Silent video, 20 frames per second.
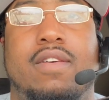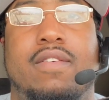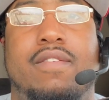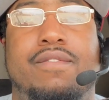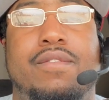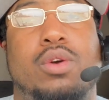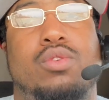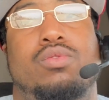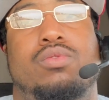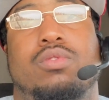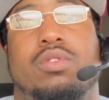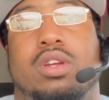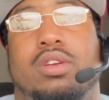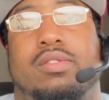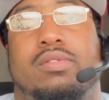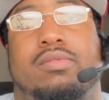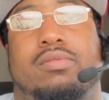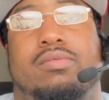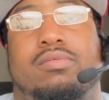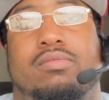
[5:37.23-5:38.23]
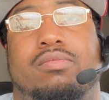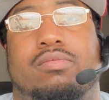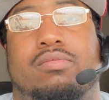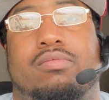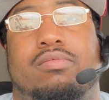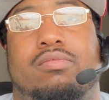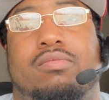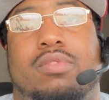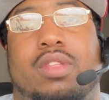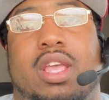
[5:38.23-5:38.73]
food.
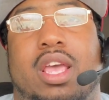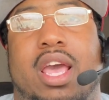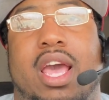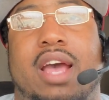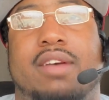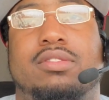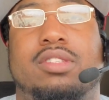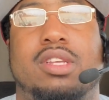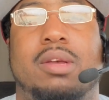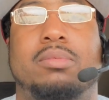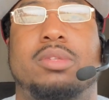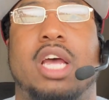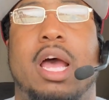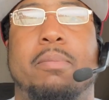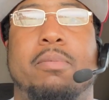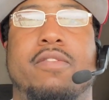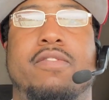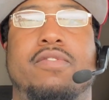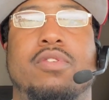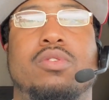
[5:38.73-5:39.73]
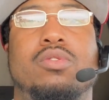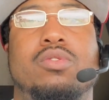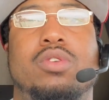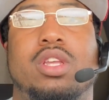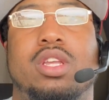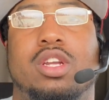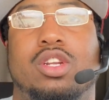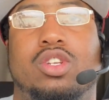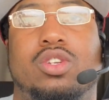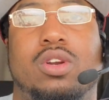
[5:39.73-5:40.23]
Have some type of food
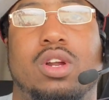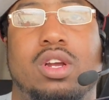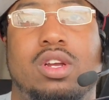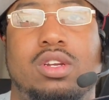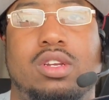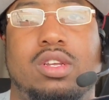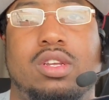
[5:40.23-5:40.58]
in your truck.